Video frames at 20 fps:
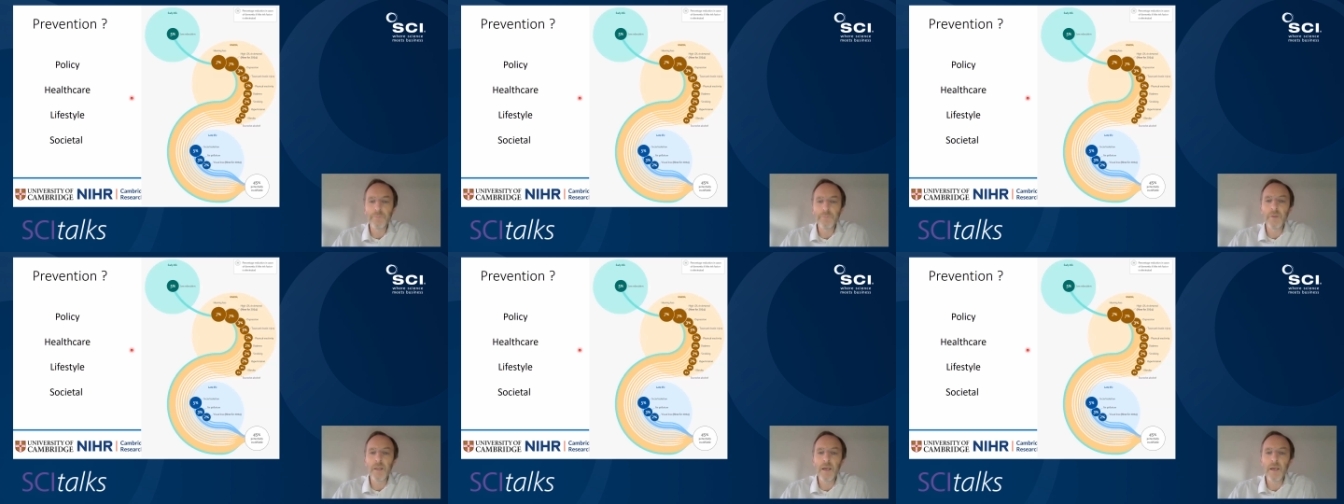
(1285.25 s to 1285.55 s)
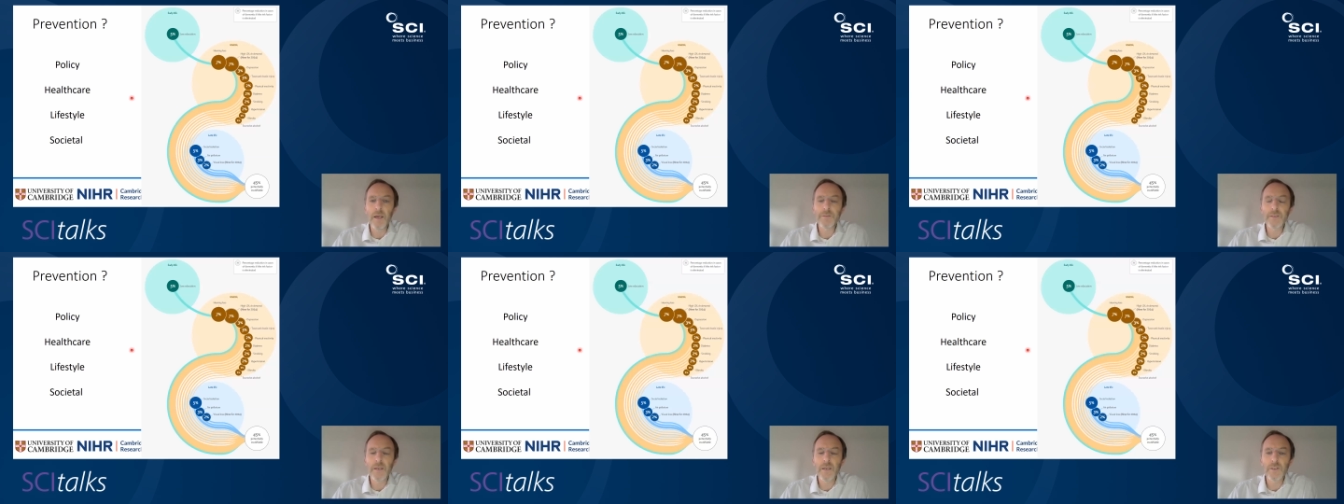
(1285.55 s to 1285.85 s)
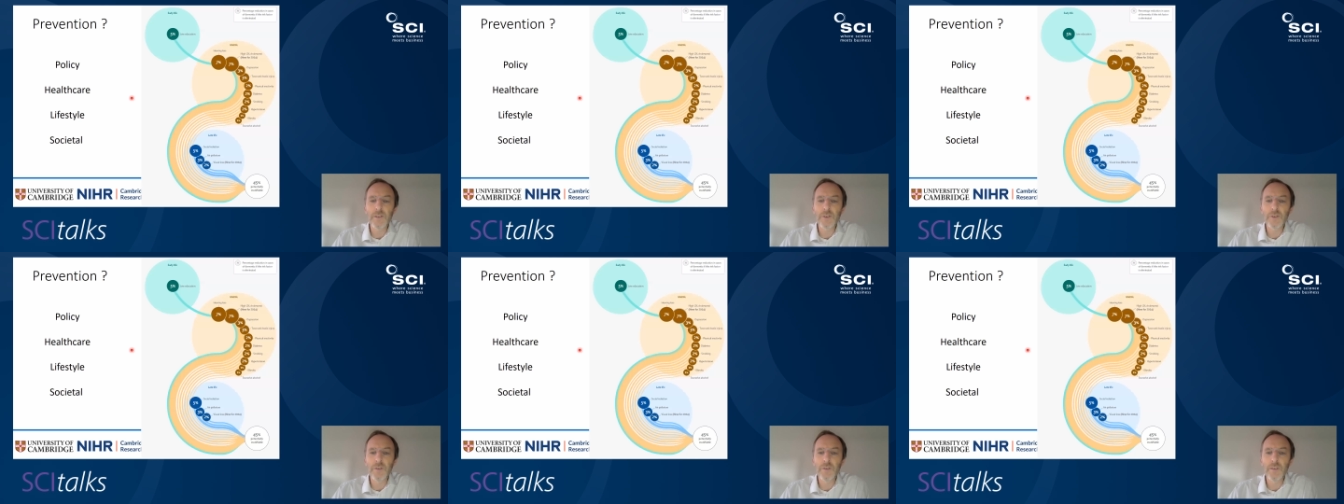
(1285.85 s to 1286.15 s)

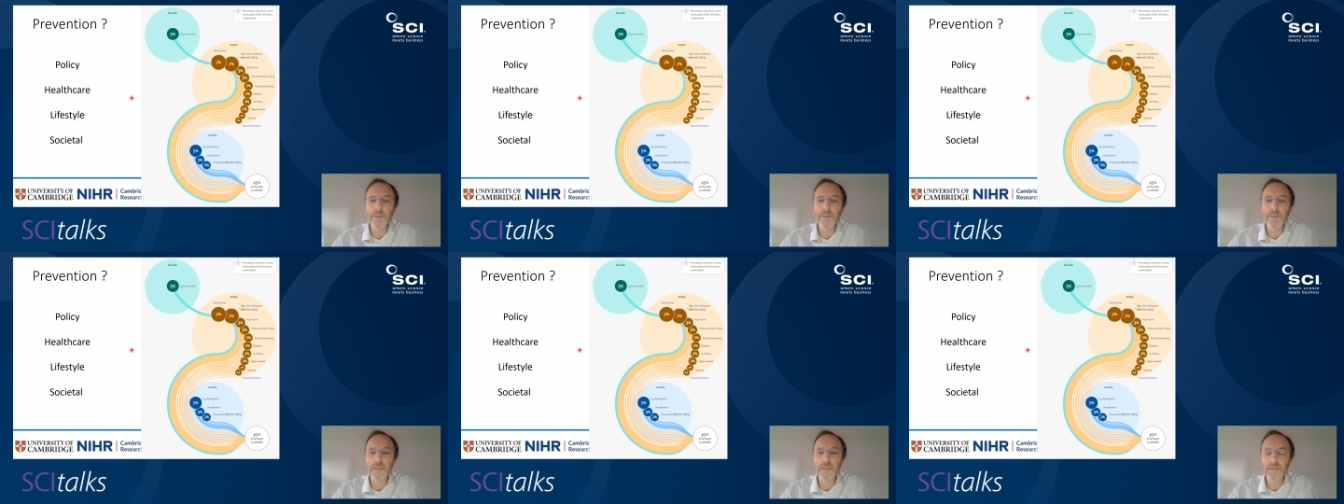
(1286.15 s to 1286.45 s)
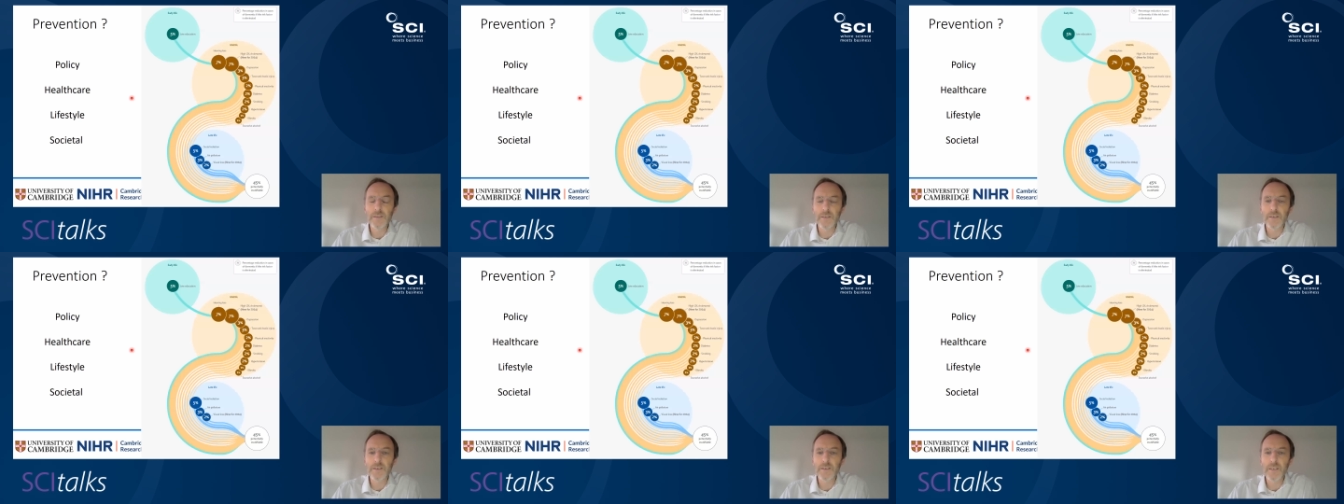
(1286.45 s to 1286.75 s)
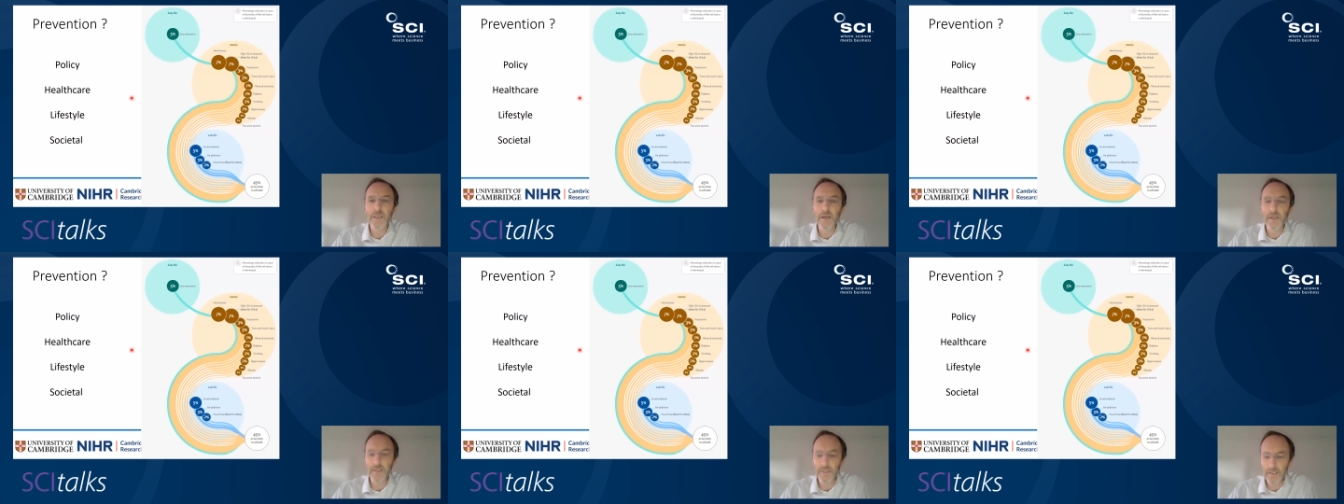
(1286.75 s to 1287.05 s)
lifestyle choices, and
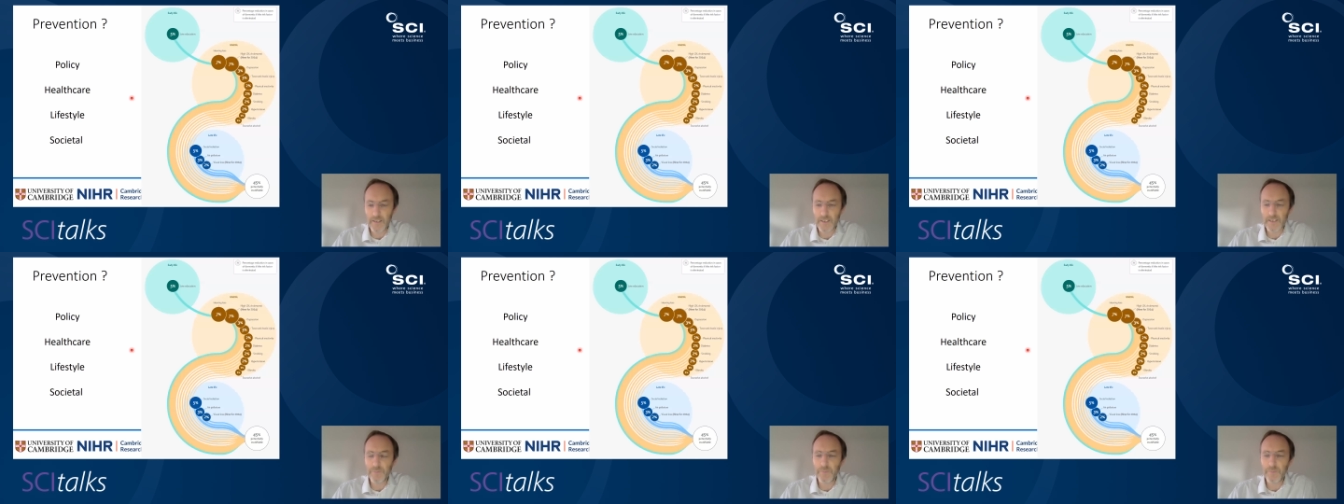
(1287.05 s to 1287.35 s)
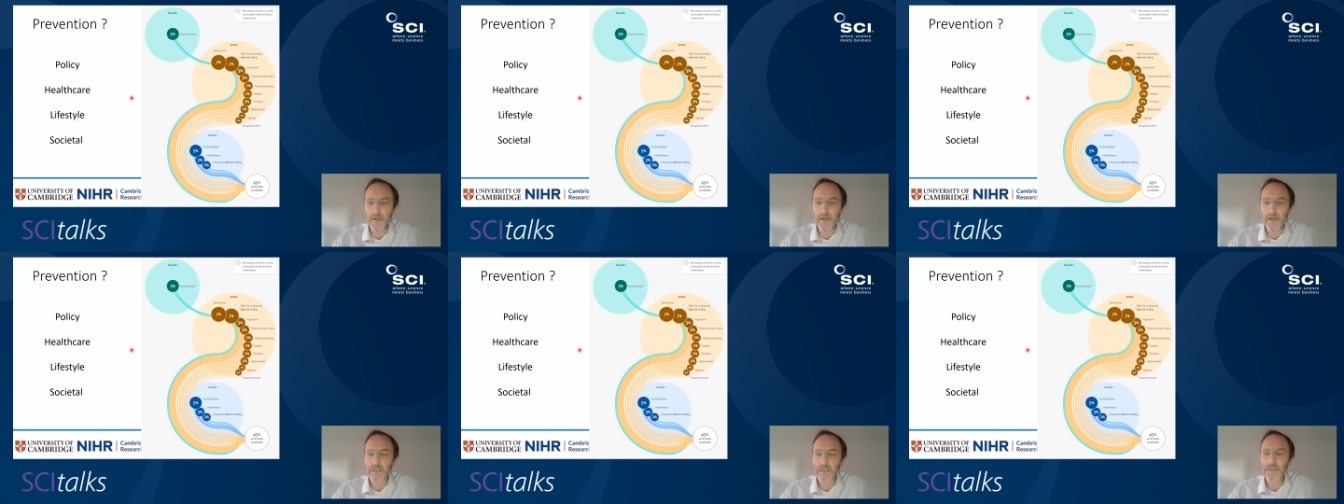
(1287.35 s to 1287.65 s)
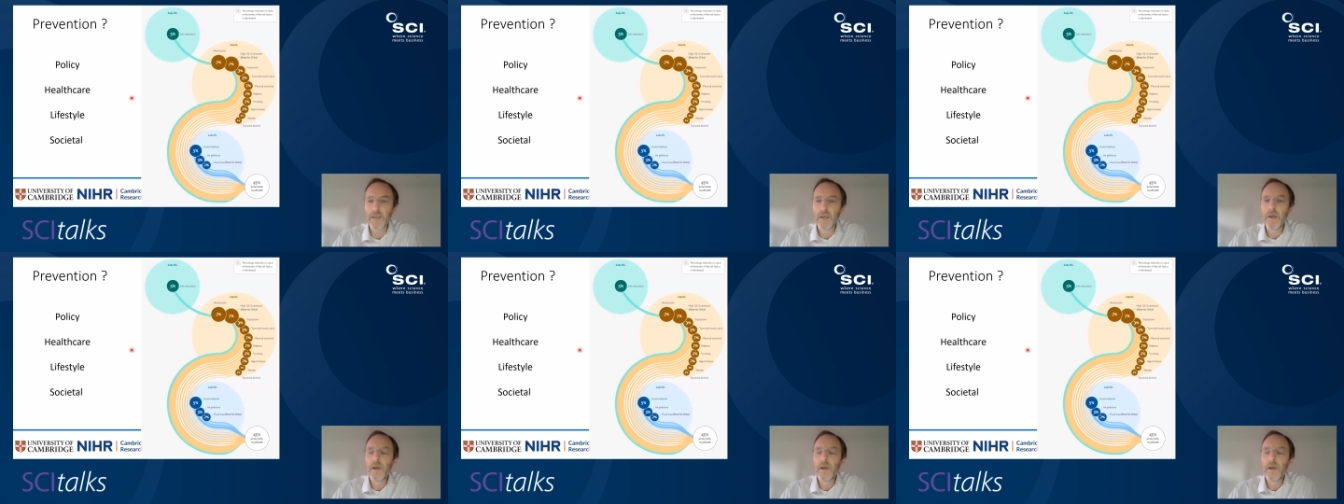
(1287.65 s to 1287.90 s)
societal aspects,